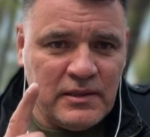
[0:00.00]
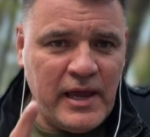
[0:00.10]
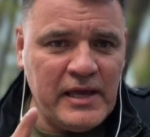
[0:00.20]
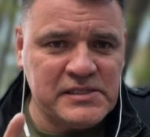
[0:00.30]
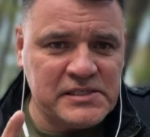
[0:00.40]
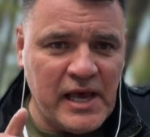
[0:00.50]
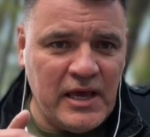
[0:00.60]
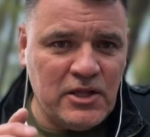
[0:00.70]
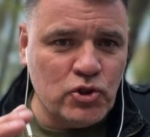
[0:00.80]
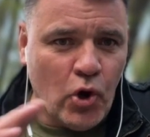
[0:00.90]
They
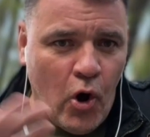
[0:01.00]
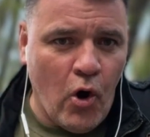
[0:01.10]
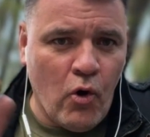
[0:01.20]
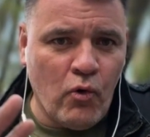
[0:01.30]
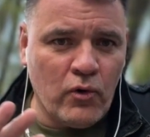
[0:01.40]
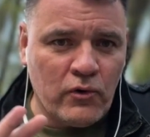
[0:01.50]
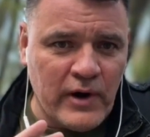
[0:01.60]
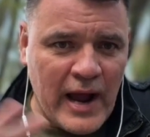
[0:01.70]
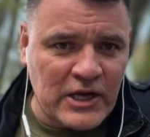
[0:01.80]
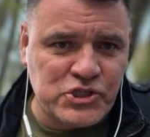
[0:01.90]
say, no
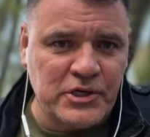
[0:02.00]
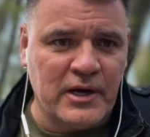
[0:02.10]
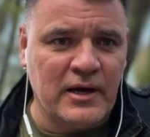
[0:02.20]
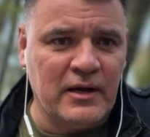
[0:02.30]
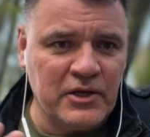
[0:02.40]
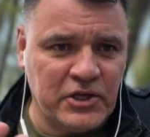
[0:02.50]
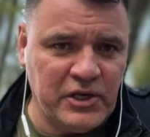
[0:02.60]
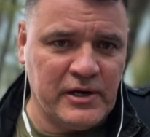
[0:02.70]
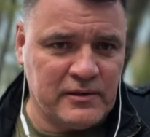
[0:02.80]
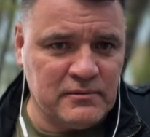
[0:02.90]
Russia
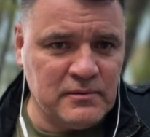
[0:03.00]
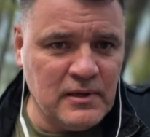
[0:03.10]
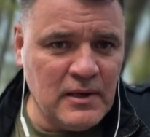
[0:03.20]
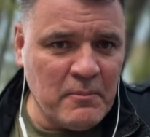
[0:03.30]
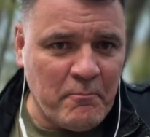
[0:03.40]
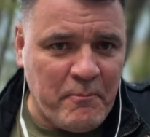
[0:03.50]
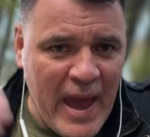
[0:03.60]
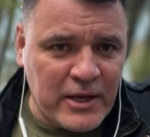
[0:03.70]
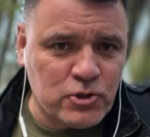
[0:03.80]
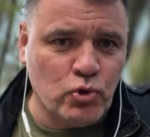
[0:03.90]
here.
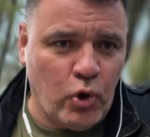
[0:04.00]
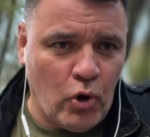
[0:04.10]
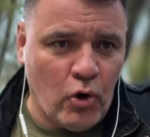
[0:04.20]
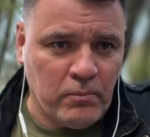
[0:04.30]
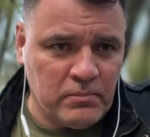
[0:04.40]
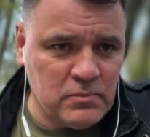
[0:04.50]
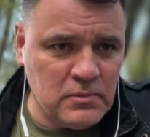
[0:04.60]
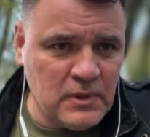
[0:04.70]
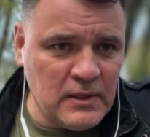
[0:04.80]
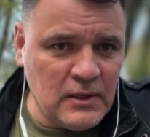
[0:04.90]
Back to home.
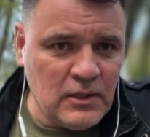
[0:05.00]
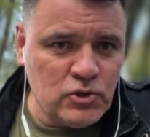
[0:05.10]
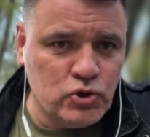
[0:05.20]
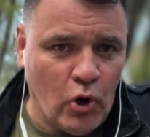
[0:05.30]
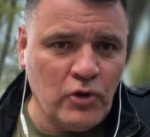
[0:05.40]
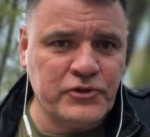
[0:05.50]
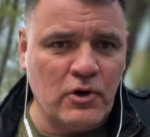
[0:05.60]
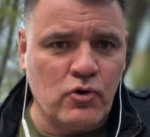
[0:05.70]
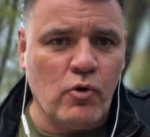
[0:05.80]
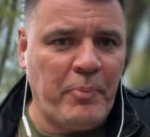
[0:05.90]
Don't
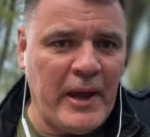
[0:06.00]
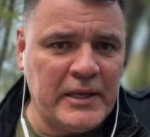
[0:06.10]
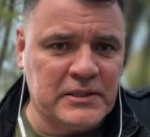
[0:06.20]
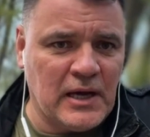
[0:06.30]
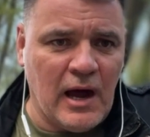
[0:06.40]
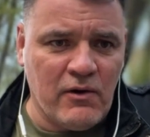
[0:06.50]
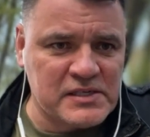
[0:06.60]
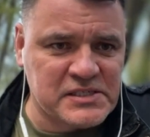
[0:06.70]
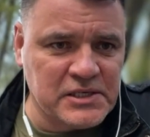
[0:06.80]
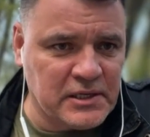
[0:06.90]
occupy our
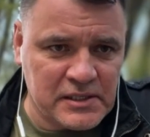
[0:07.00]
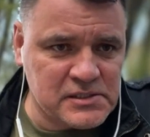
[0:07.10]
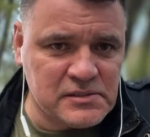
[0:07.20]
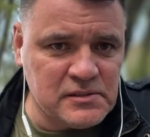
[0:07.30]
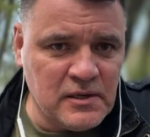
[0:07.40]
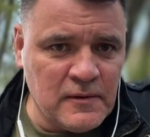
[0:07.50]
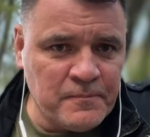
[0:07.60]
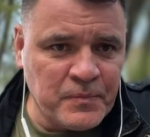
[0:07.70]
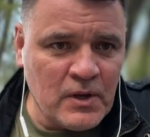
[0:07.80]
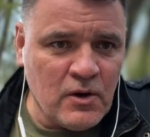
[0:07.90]
cities.
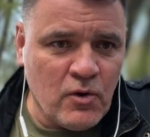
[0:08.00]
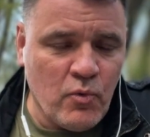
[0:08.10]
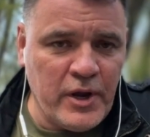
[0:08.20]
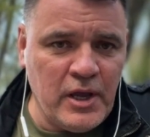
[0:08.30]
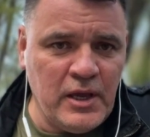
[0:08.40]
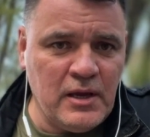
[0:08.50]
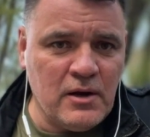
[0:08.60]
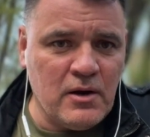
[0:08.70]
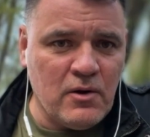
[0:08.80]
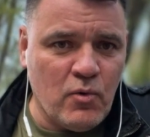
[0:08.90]

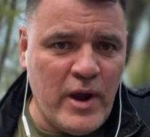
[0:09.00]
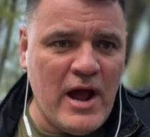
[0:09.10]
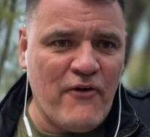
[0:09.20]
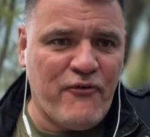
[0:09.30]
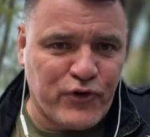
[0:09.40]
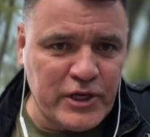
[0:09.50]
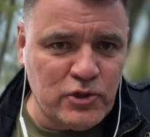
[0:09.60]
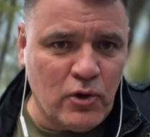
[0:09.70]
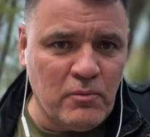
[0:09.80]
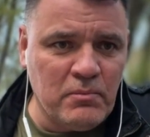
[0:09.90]
We are
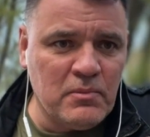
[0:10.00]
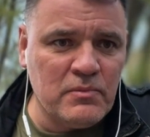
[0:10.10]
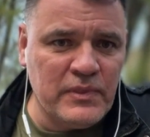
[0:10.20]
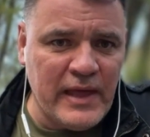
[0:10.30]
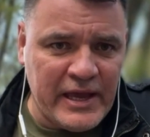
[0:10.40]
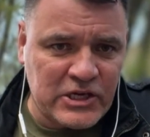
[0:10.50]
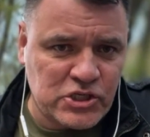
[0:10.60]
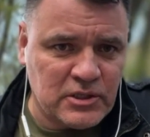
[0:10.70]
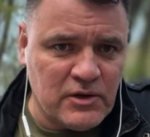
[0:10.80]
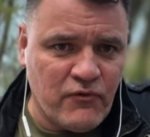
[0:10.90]
freedom
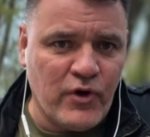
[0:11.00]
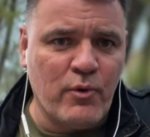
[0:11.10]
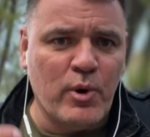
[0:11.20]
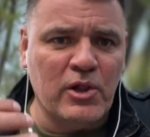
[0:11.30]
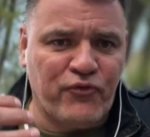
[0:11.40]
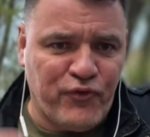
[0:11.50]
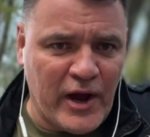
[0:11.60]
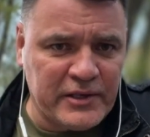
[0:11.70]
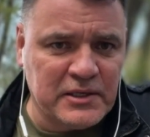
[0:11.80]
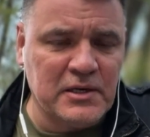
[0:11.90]
nation. We will
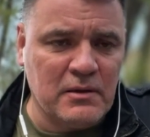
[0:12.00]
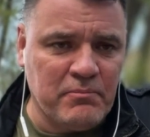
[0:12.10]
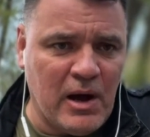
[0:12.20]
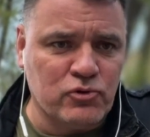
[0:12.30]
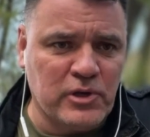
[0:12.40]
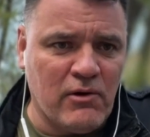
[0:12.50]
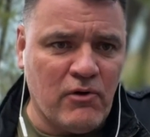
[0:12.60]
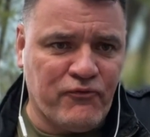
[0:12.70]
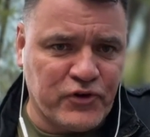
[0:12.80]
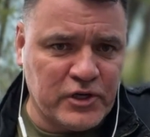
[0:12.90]
fighting about
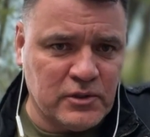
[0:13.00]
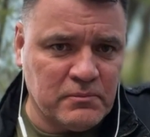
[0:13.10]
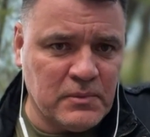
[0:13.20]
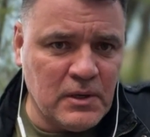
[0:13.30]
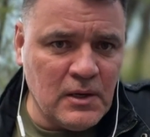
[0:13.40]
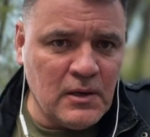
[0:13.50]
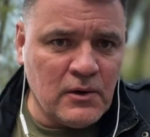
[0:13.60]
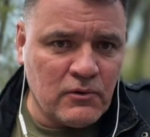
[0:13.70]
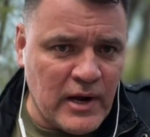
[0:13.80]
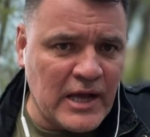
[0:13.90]
our freedom.
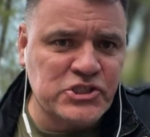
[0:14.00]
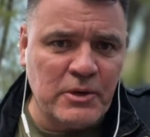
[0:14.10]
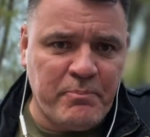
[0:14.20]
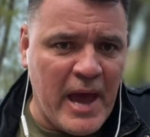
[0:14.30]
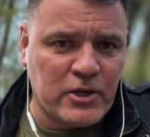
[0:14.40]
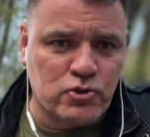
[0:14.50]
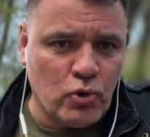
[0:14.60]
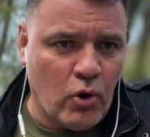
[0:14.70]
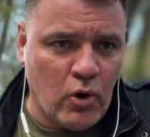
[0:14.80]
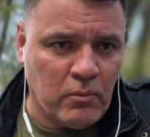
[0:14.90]
Russia back
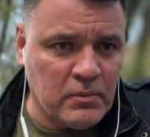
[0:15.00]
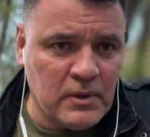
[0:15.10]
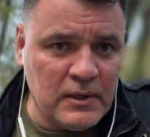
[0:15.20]
to home.